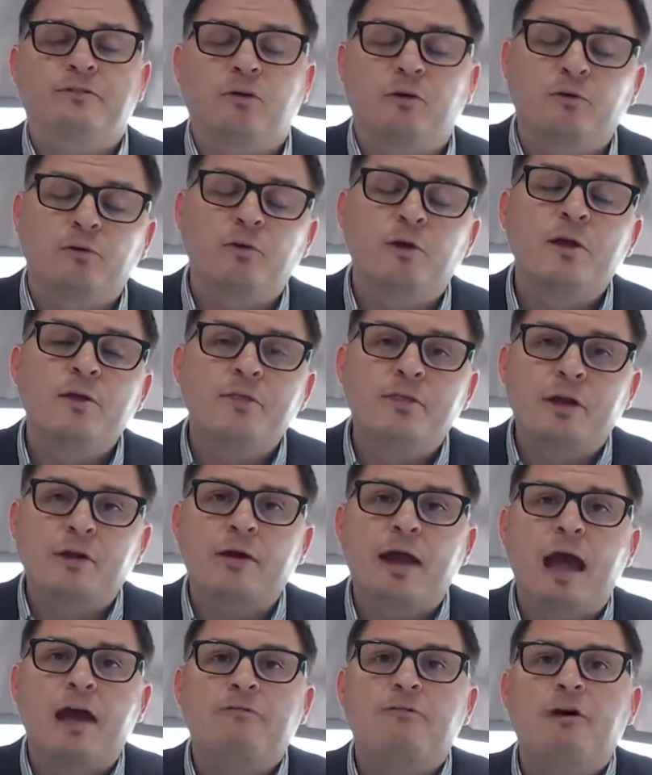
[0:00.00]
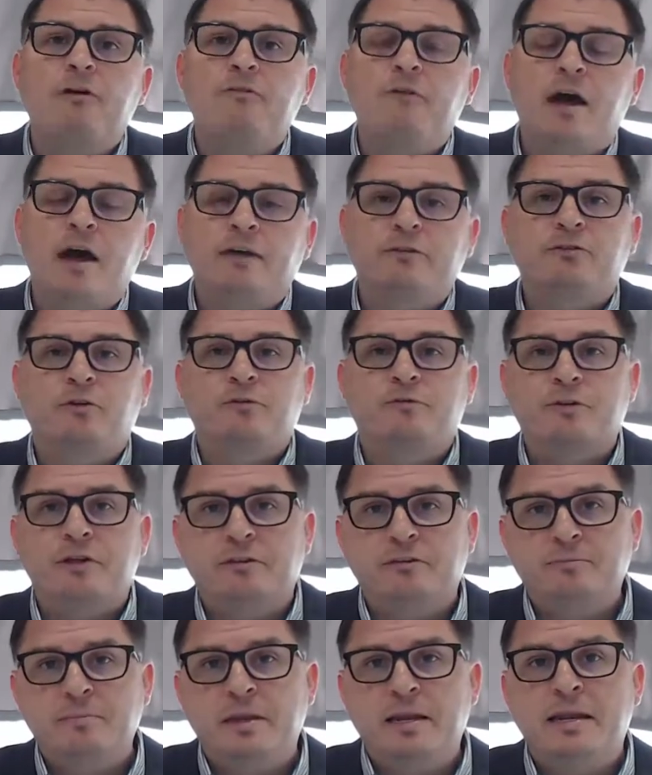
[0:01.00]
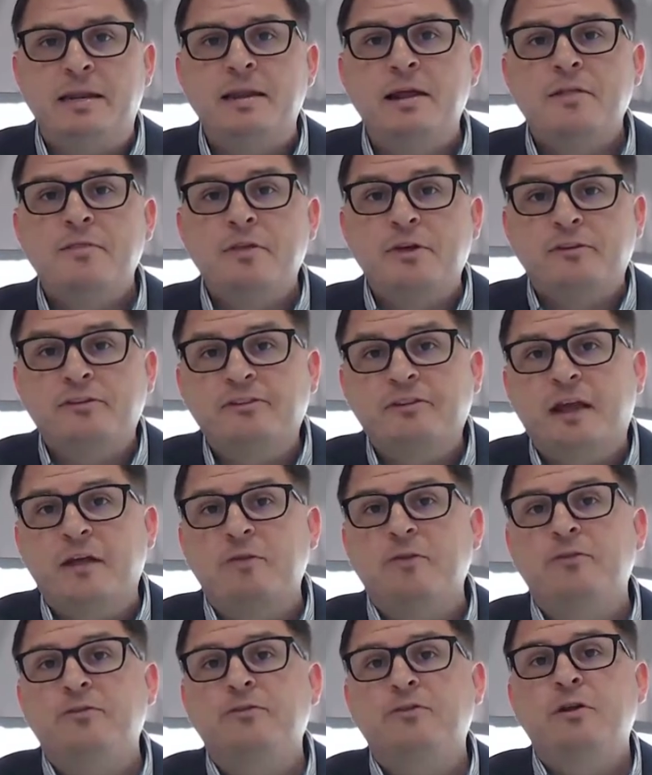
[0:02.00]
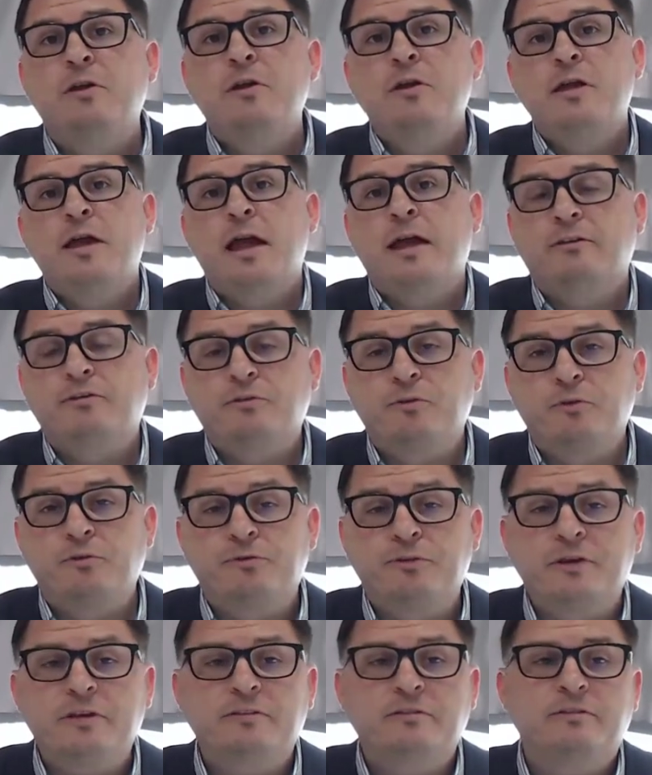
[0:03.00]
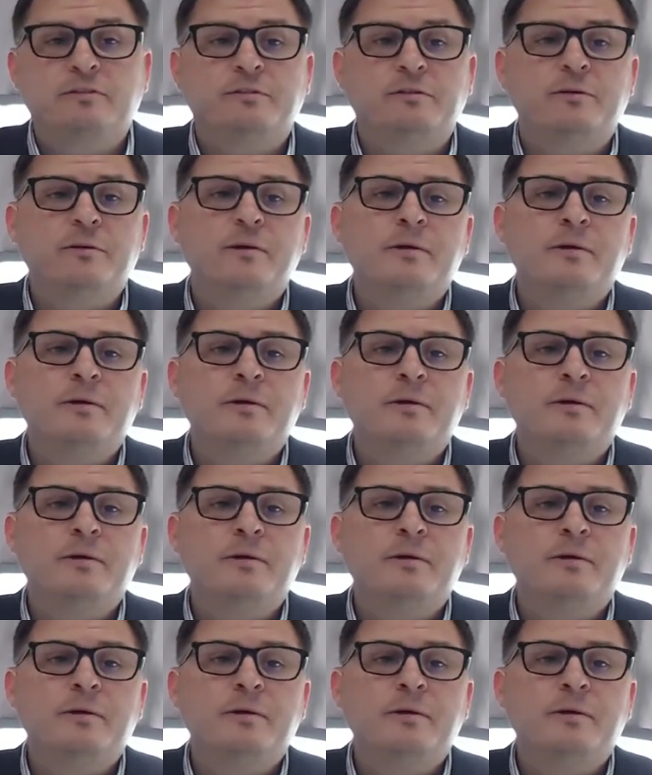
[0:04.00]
or their half of escrow fees, meaning the seller's escrow fees.